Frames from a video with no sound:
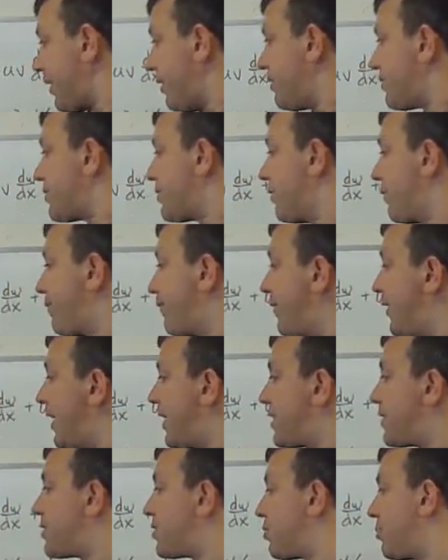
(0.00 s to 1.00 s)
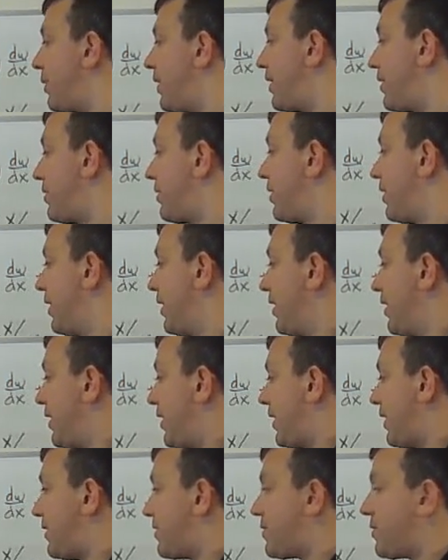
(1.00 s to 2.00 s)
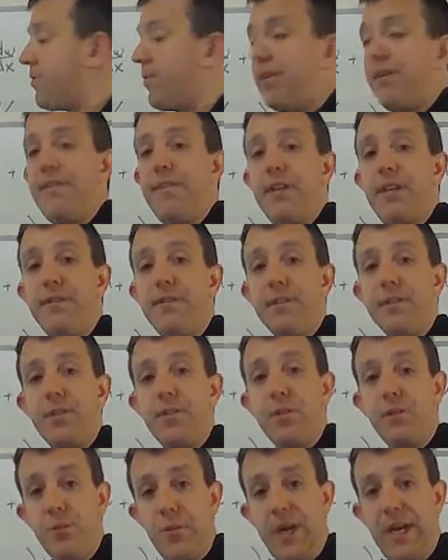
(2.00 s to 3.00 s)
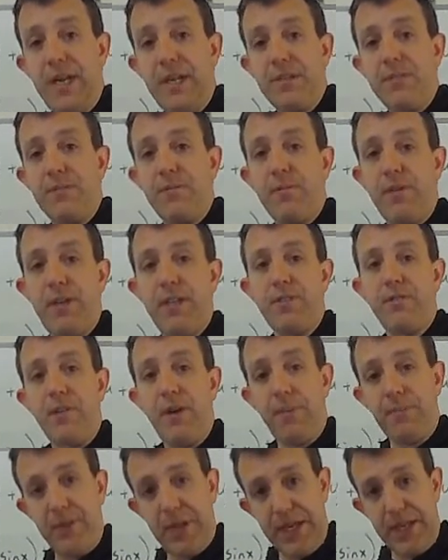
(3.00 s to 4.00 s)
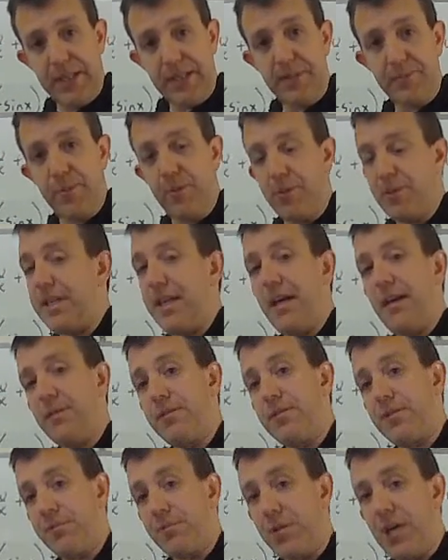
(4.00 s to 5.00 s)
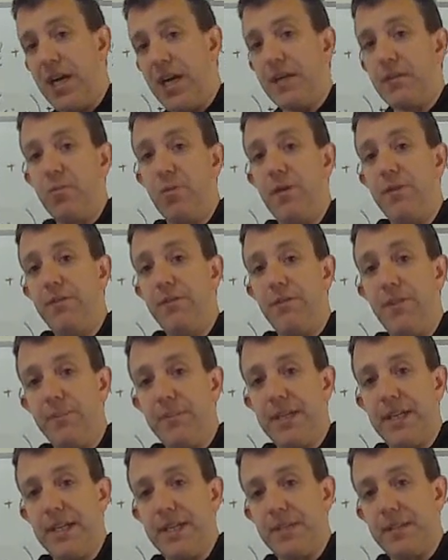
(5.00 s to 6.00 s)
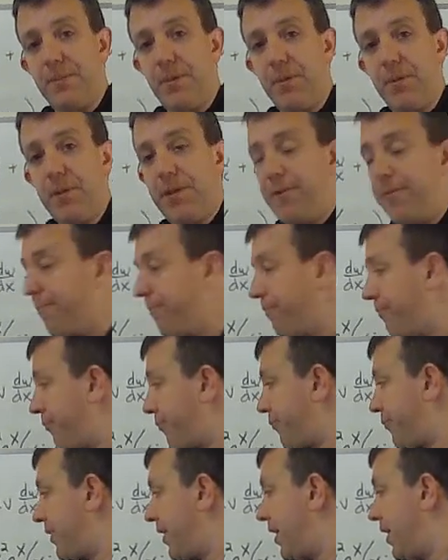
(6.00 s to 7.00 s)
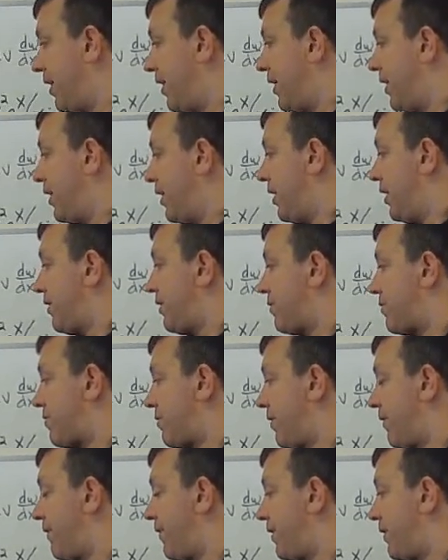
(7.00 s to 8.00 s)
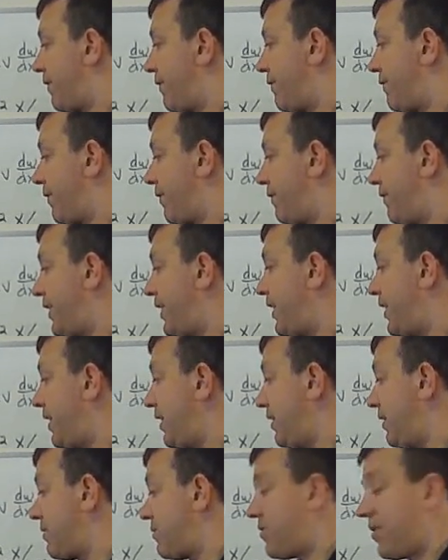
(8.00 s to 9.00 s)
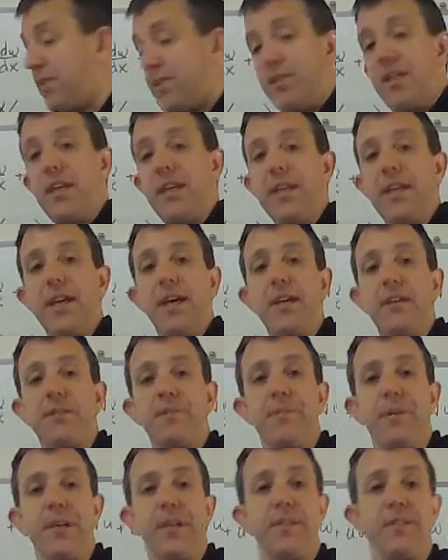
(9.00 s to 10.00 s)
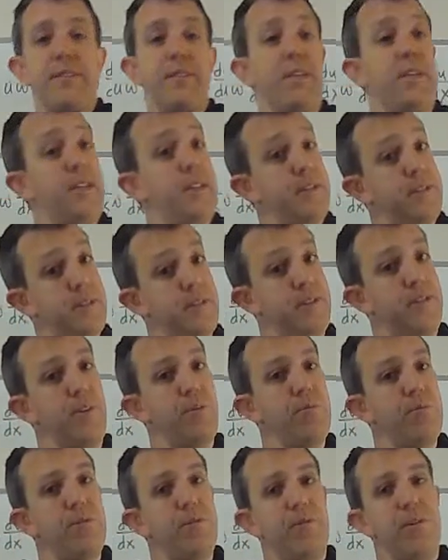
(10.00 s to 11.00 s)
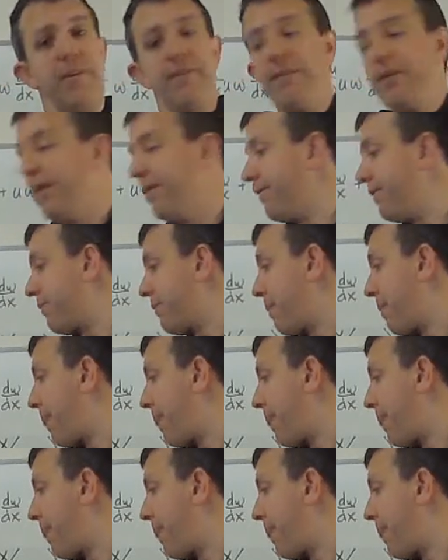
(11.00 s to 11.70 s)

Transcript: So for x squared, its derivative is 2x, right? Drop that exponent down, subtract 1 from the exponent, the derivative for v is just e to the x because it is its own derivative.